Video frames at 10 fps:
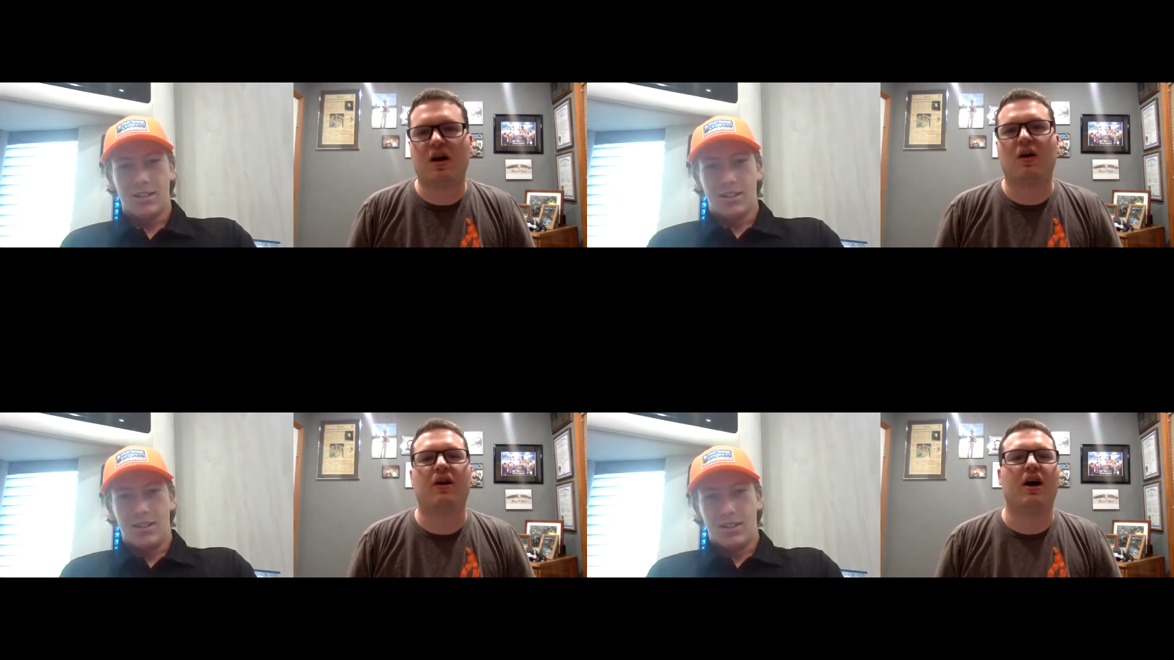
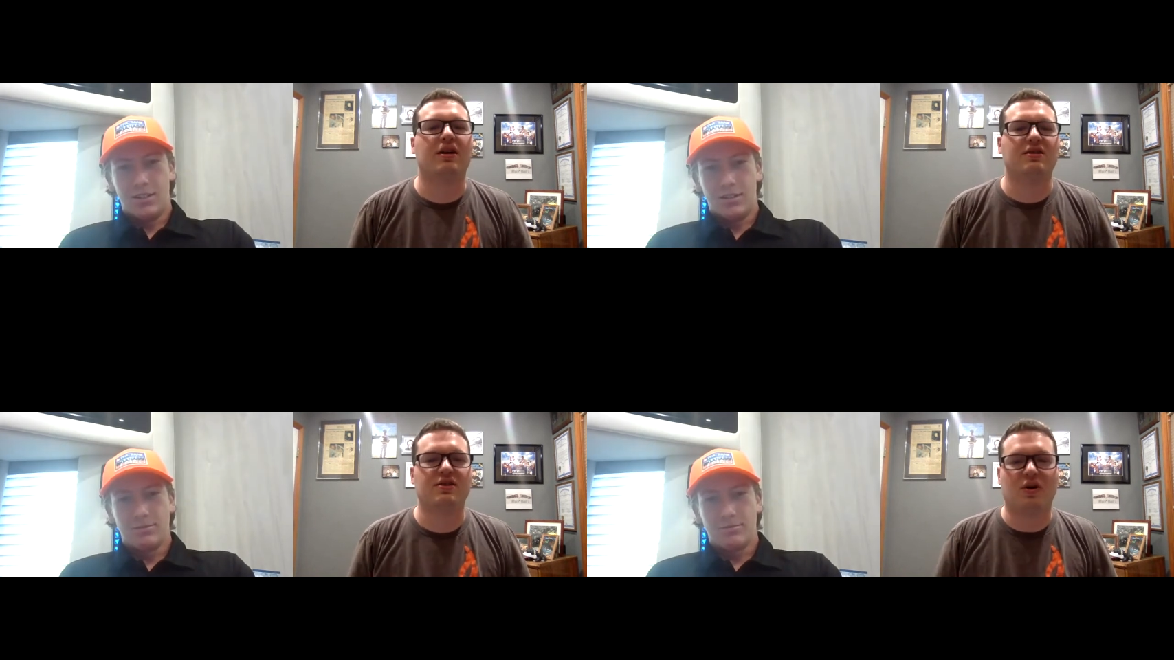
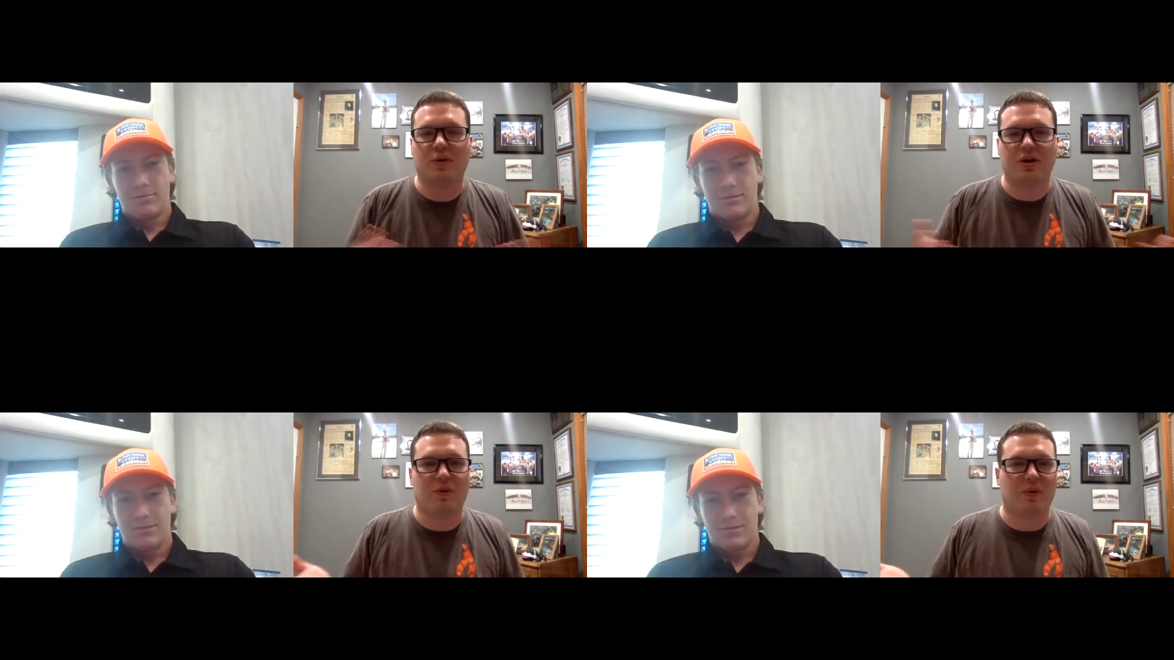Speaker 1: okay, so
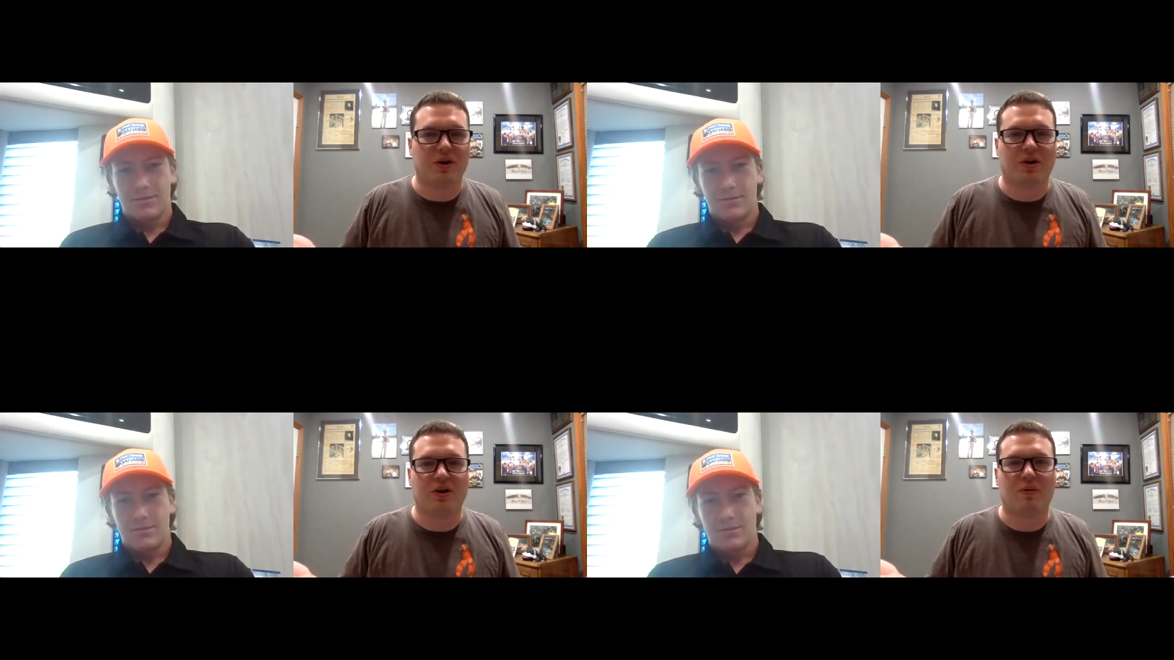when you when
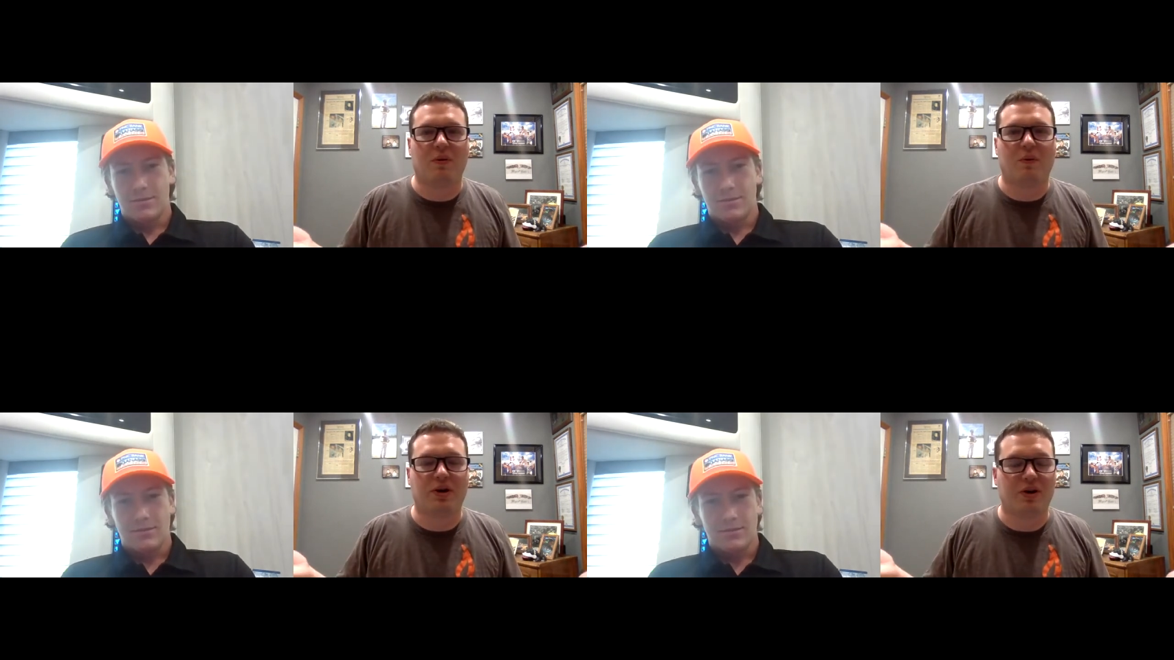you heard
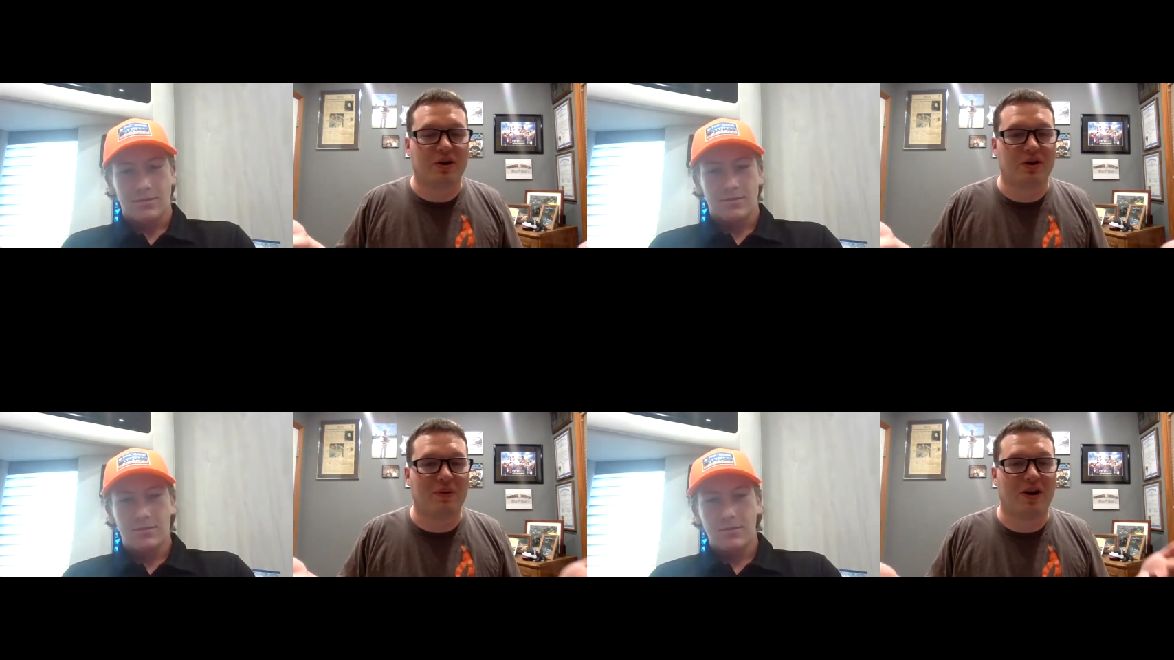when you
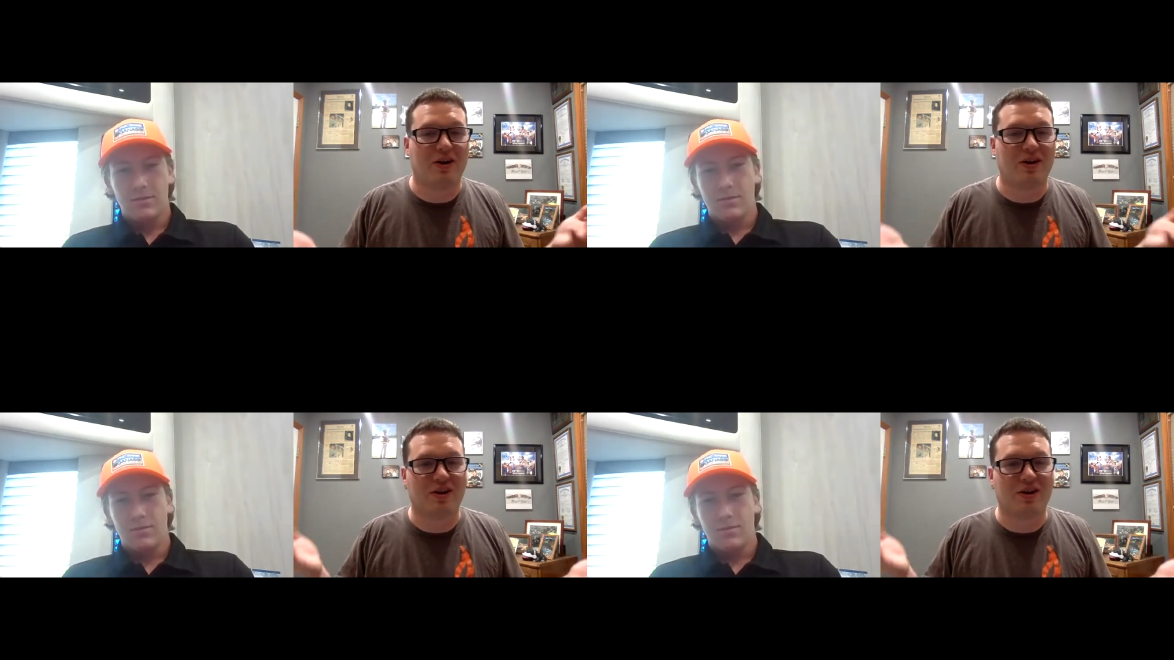heard America,